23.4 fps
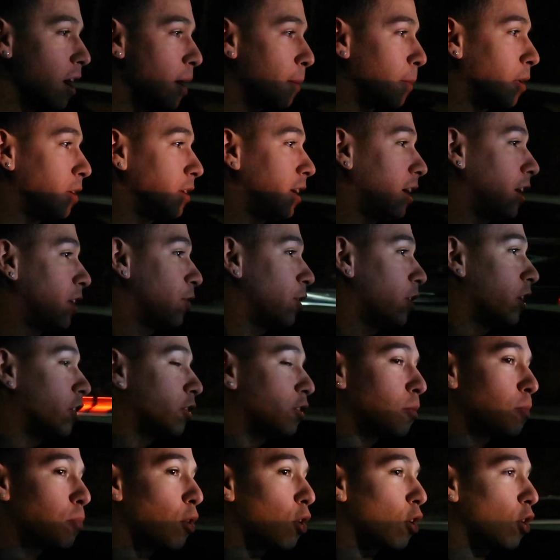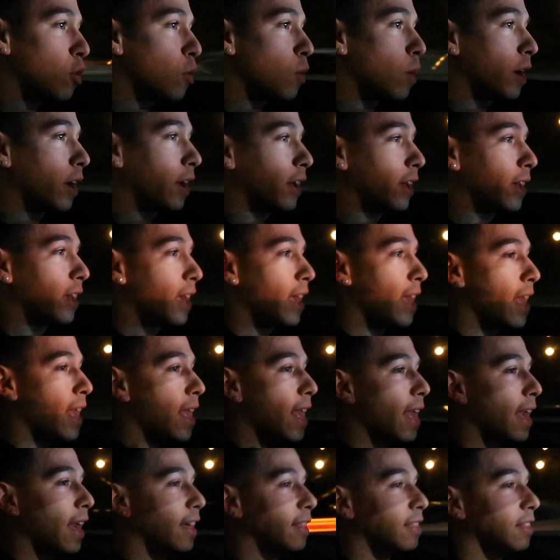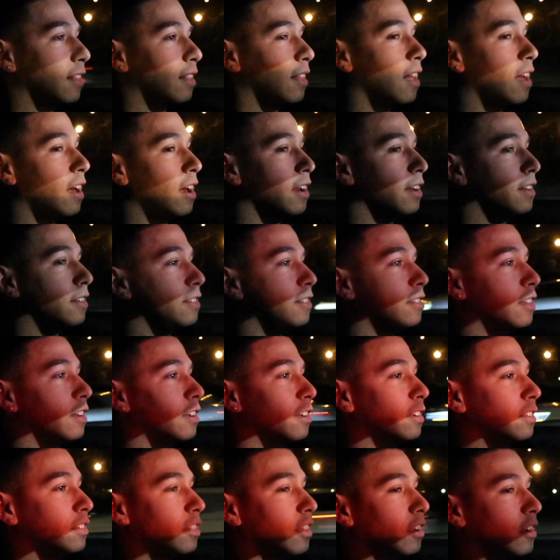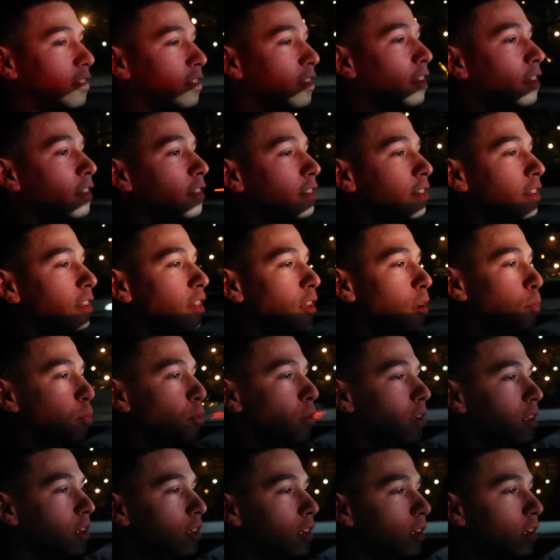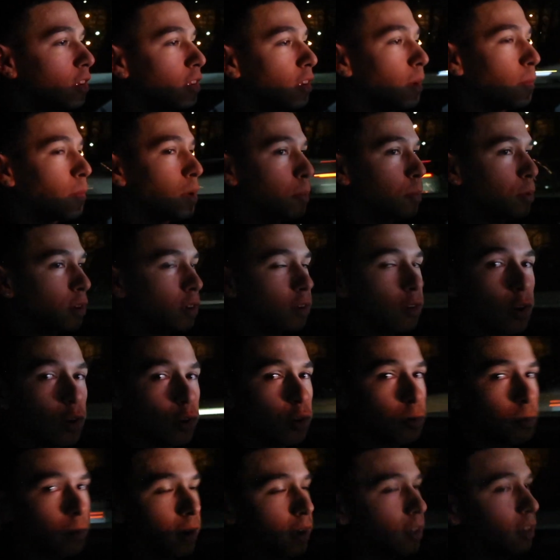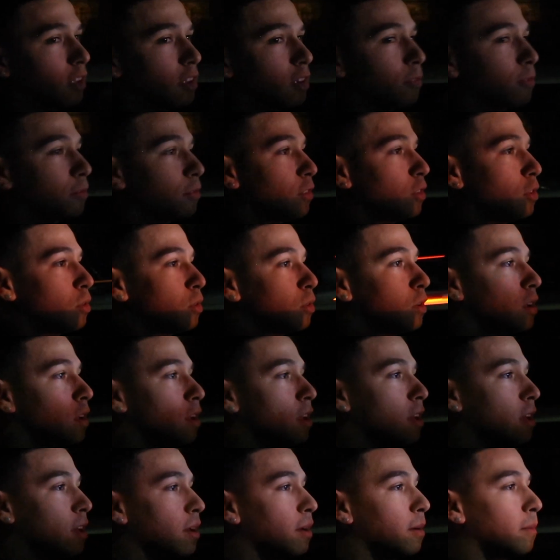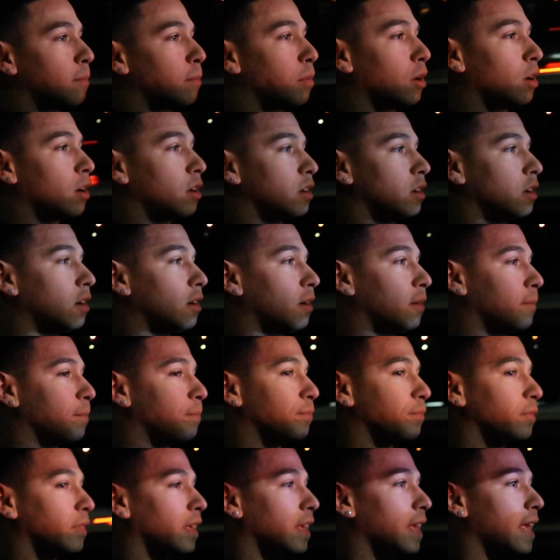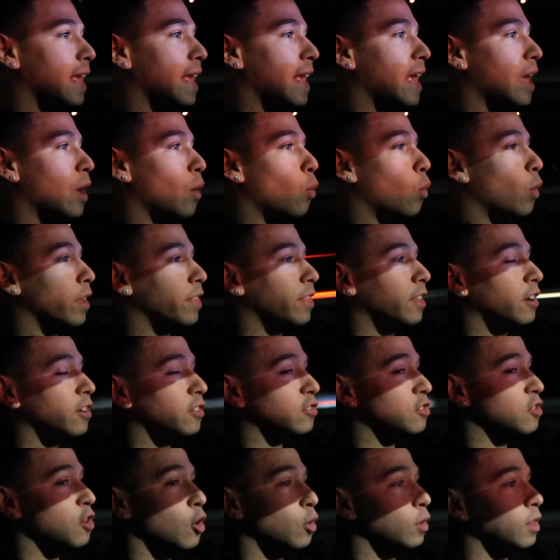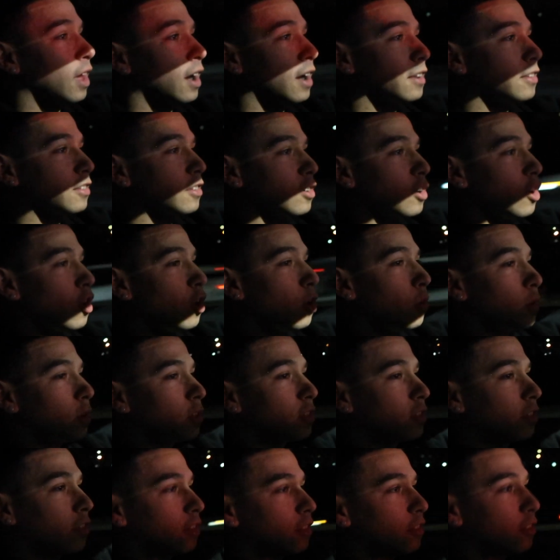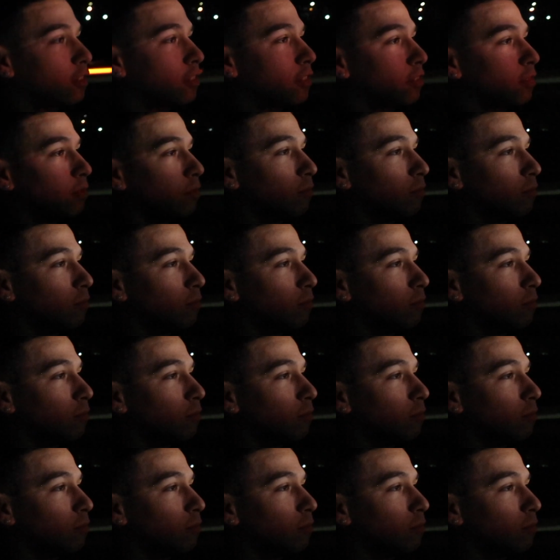I'm on the Henry Hudson Parkway, and the lines, they're decent, they're pretty good. I'm gonna put an autopilot in a few, but when there's no lines at all, which is